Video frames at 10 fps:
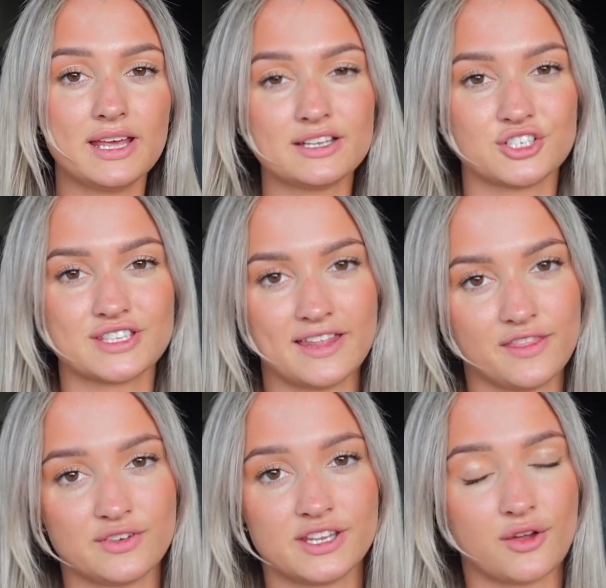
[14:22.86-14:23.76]
to just end
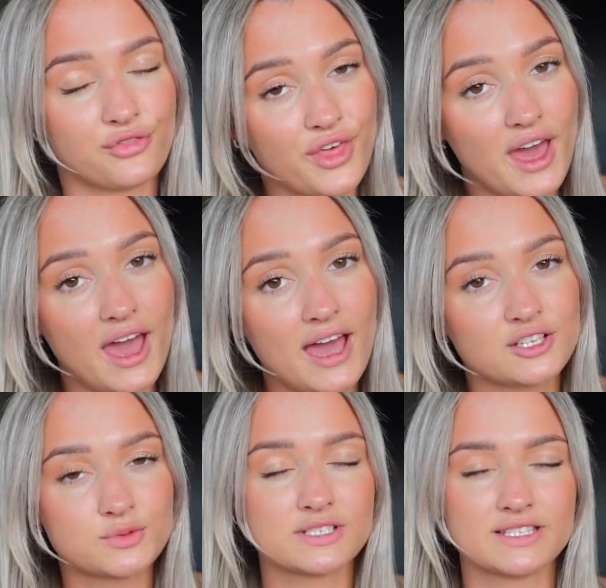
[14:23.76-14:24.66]
the video there. I
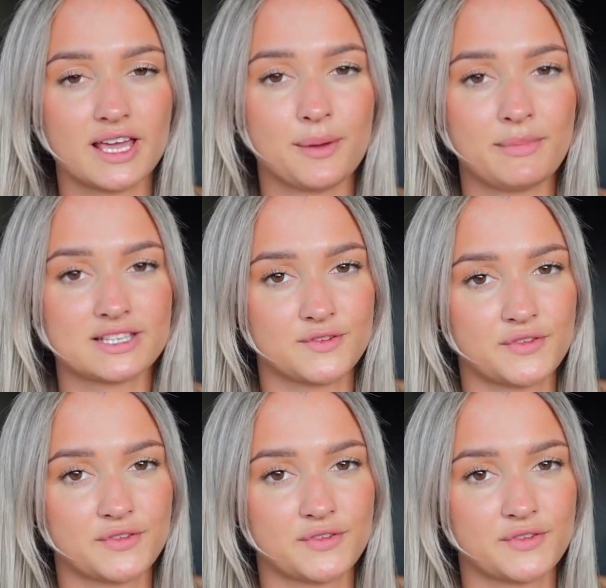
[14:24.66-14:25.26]
just want to say a massive